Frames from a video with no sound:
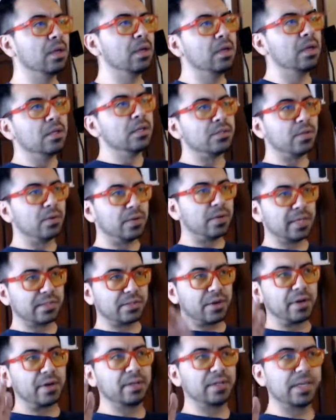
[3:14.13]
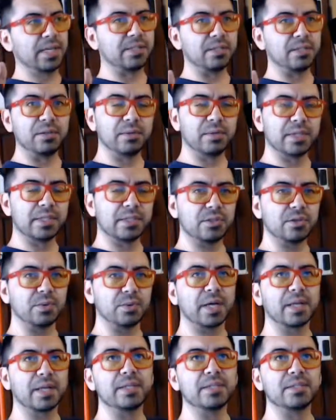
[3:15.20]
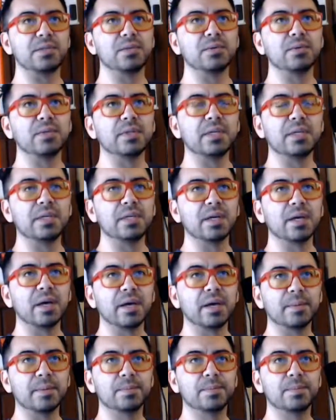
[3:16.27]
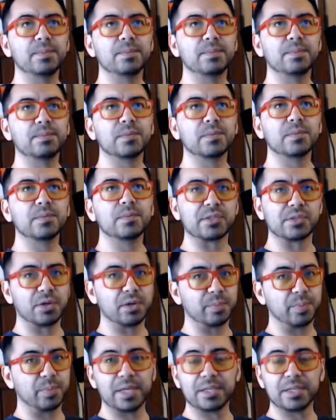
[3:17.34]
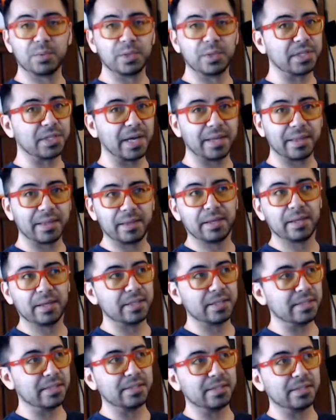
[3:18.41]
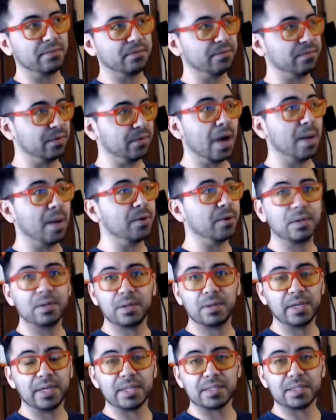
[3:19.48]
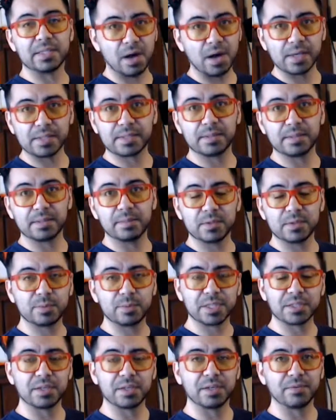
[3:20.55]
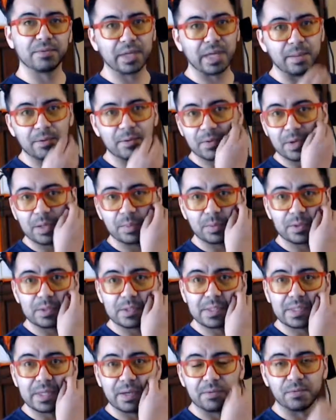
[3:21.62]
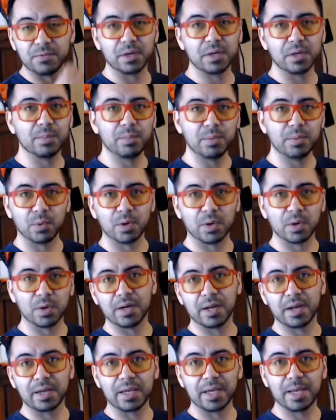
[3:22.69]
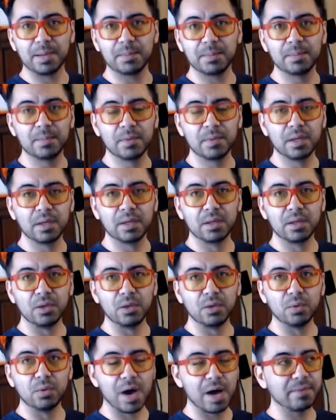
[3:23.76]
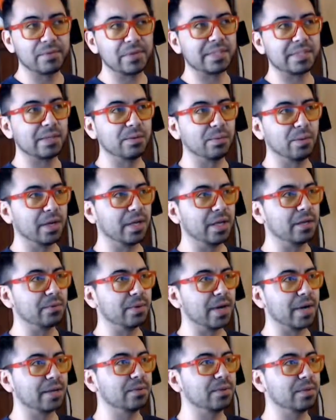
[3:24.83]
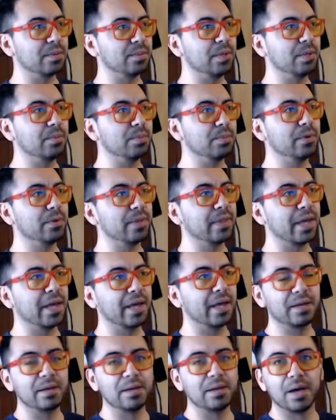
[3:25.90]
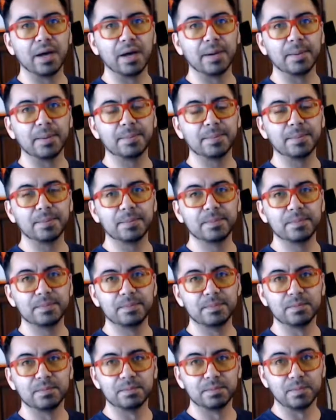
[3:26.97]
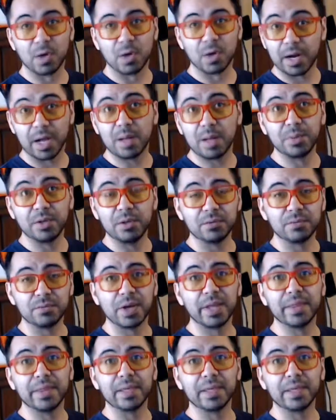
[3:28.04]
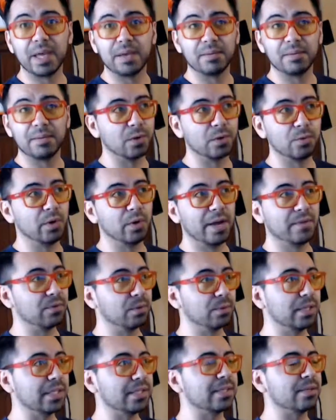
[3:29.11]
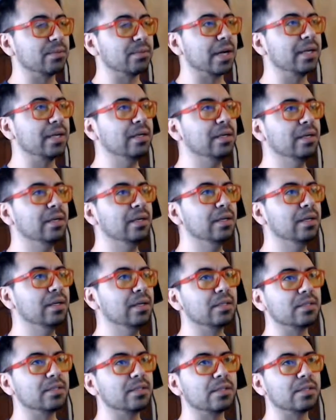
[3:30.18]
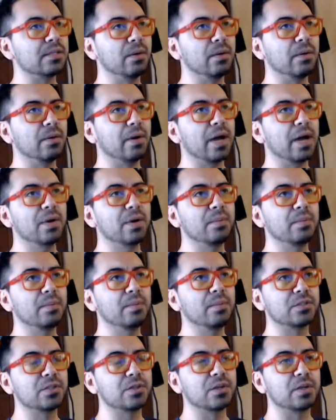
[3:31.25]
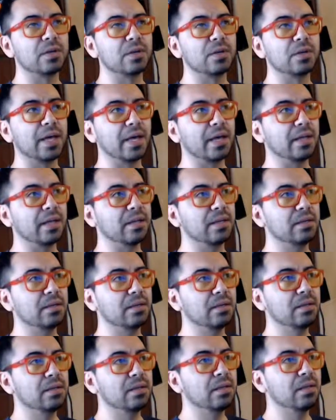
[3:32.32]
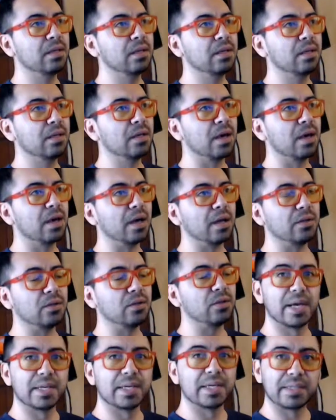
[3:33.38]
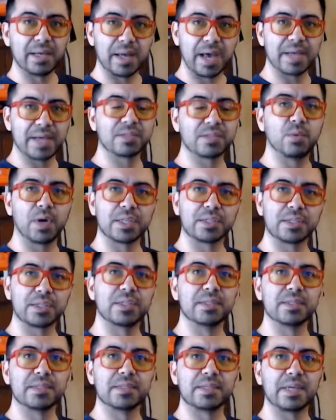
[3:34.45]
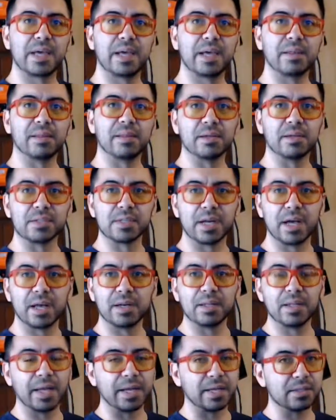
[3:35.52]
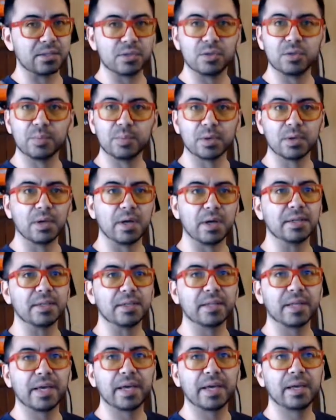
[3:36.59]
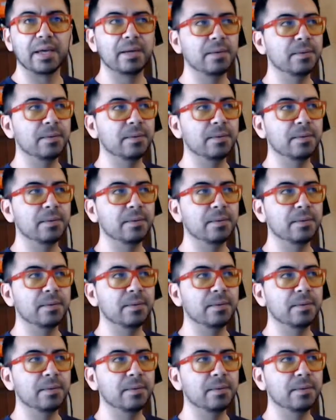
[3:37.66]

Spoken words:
so Kickstarter lets you do this directly to the Kickstarter page, which I think is phenomenal. It's awesome, especially for game developers. If you're going to be working on a game, you obviously want to interact with the people that are helping you fund the game for whatever reason, right? So I want to make sure that you guys can ask questions and there's not like a super long delay.